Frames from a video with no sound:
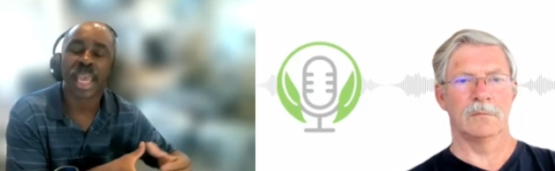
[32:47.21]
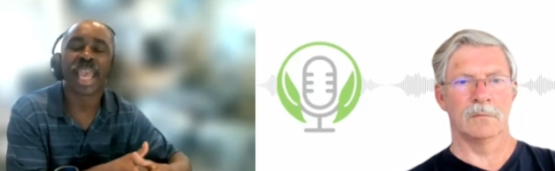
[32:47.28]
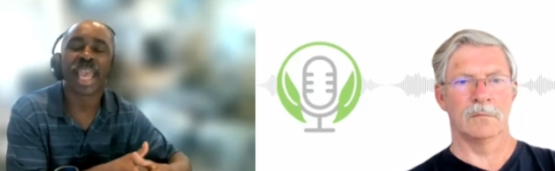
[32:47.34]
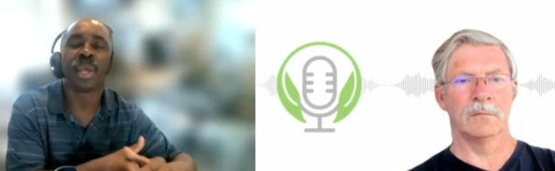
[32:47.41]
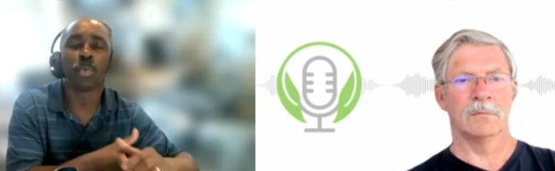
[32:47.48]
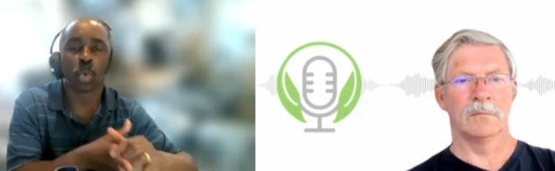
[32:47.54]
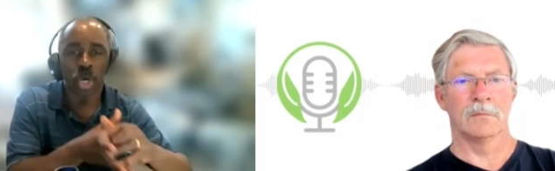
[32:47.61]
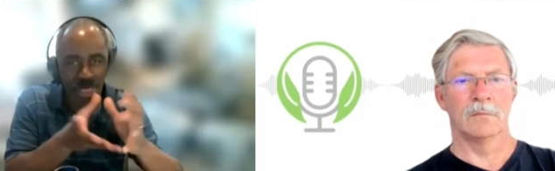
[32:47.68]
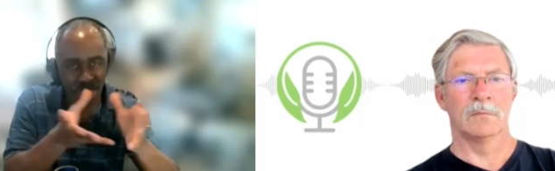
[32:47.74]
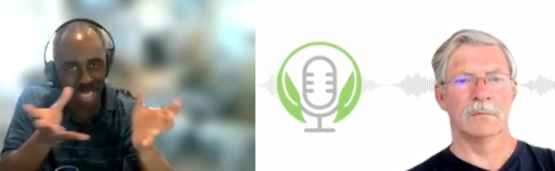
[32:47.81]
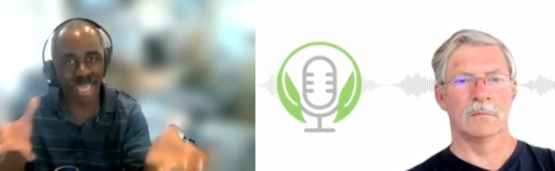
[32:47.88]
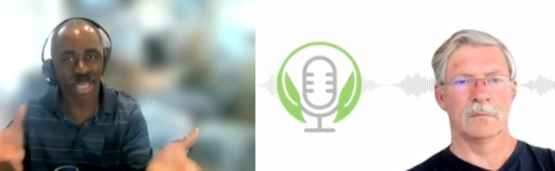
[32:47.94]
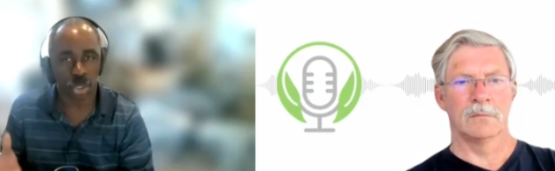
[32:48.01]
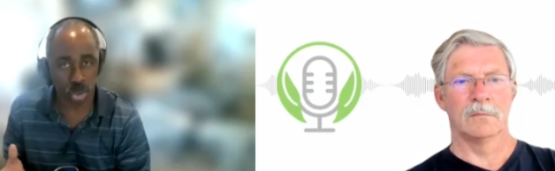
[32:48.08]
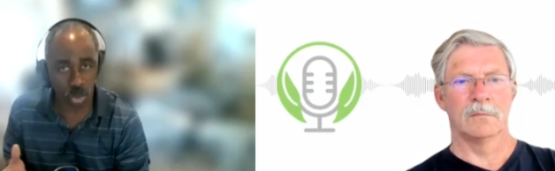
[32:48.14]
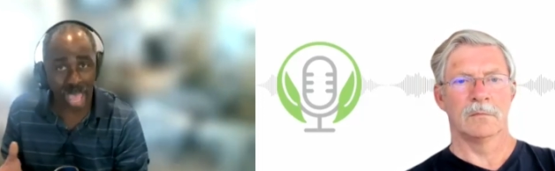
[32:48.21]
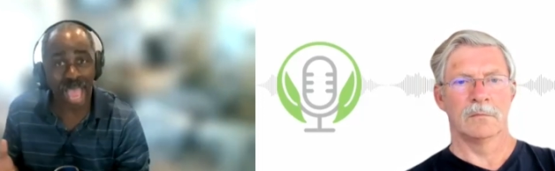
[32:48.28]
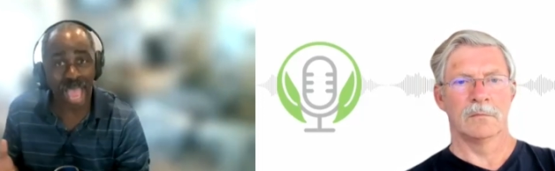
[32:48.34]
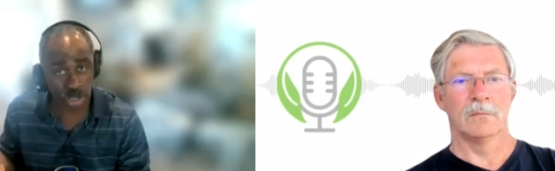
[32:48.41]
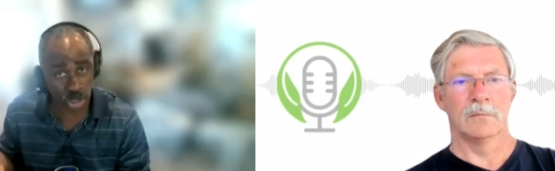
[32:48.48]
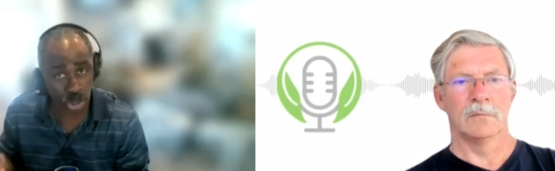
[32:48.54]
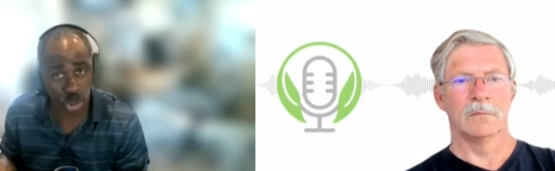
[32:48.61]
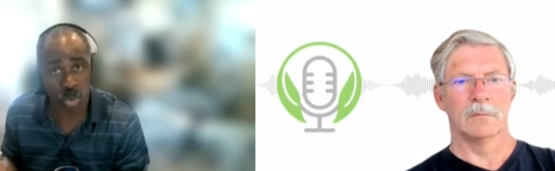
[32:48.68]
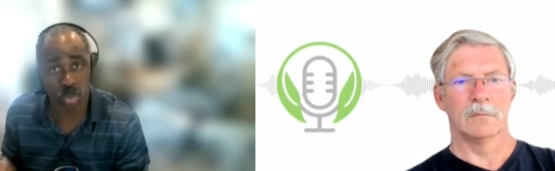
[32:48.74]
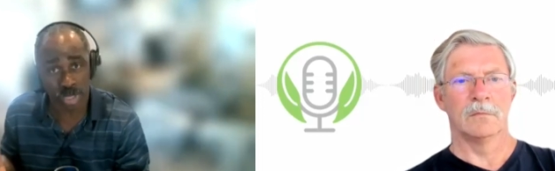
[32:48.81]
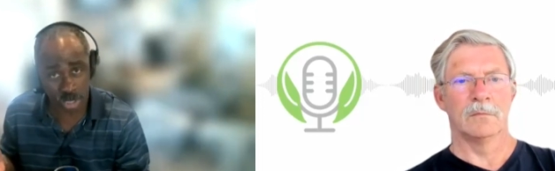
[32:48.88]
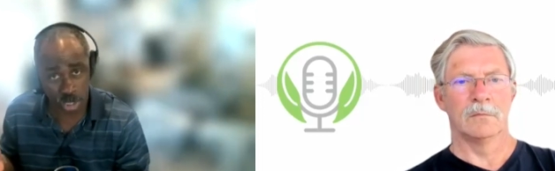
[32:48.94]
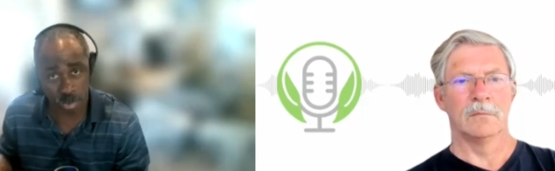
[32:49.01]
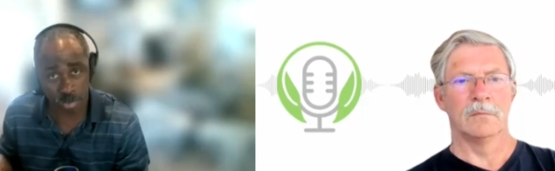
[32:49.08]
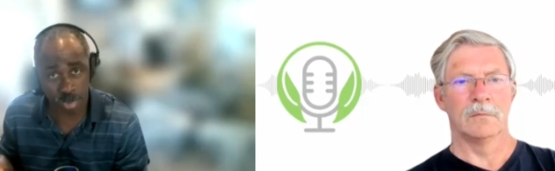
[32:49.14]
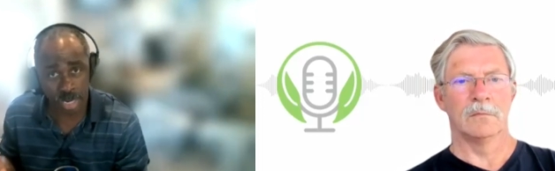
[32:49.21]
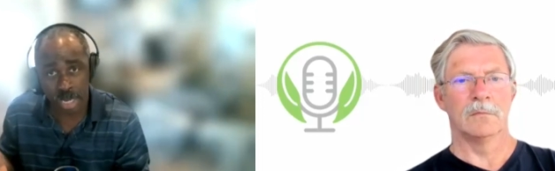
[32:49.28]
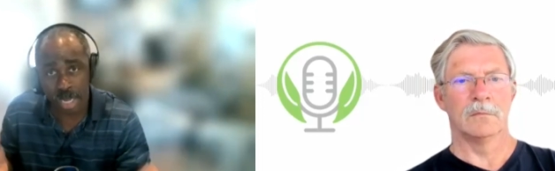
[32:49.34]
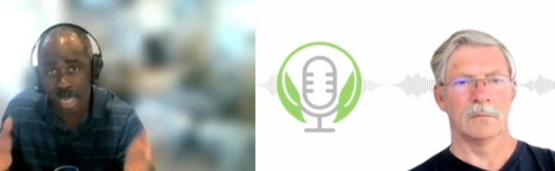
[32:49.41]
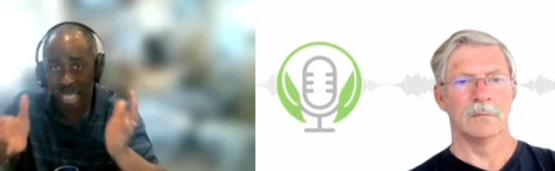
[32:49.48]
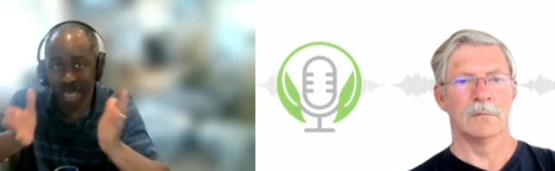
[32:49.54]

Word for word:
Speaker 1: and what they do actually do with their money,